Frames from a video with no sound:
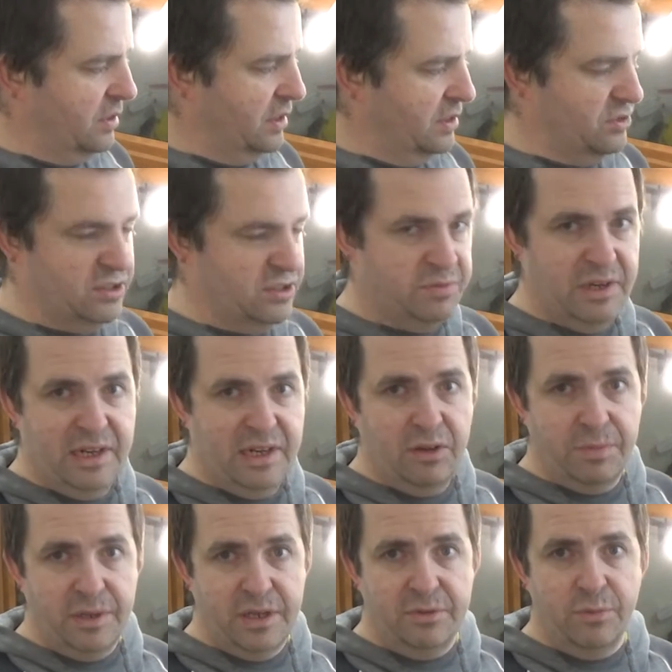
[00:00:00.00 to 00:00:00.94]
Just a little
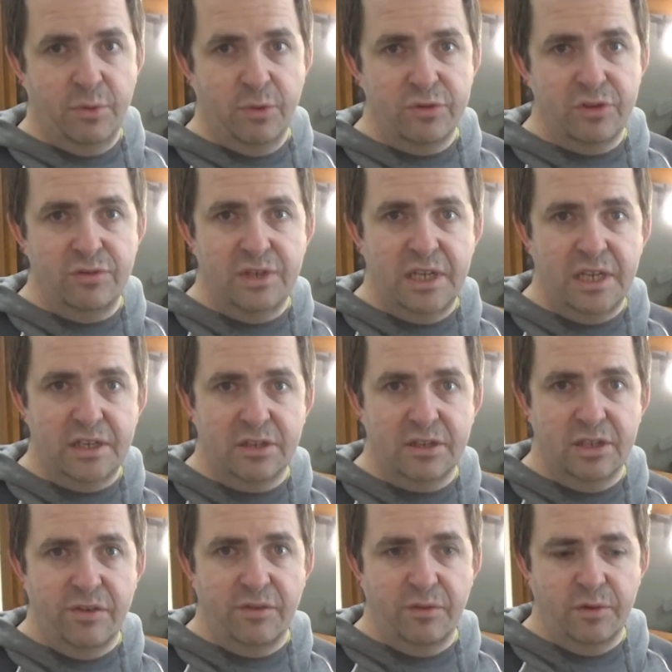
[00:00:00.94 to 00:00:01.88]
bit more unique than
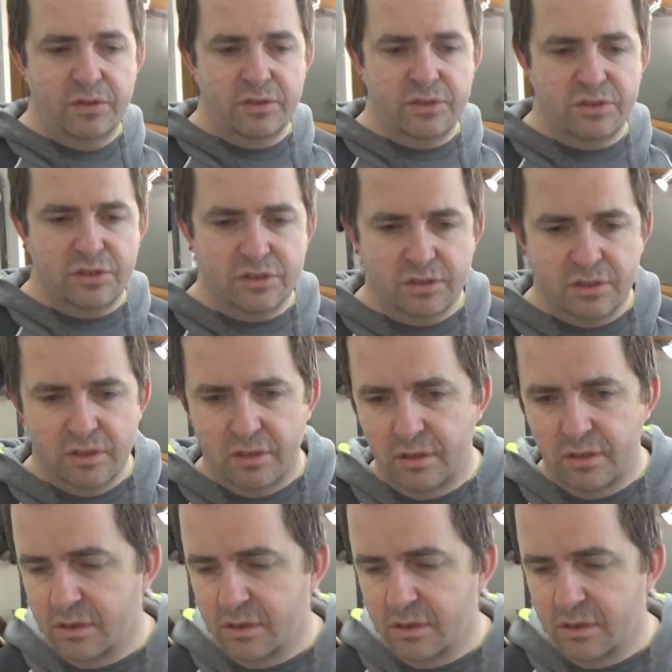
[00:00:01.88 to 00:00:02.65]
the other ones. Just to,